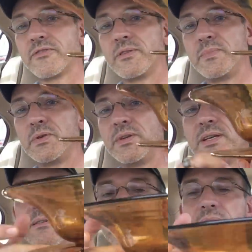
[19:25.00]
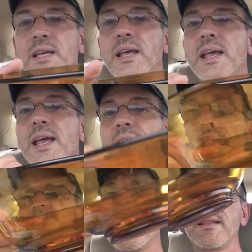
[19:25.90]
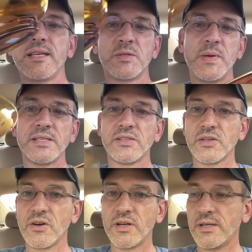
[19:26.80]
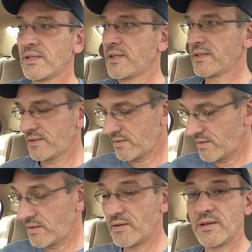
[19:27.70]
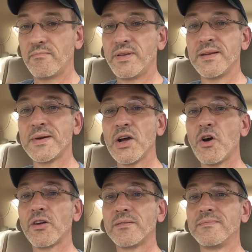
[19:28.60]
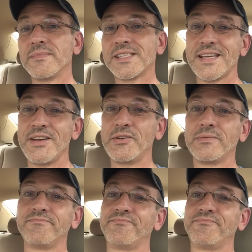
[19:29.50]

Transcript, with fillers: for the beauty of it. And again, these pieces are going to be in my autumn sale.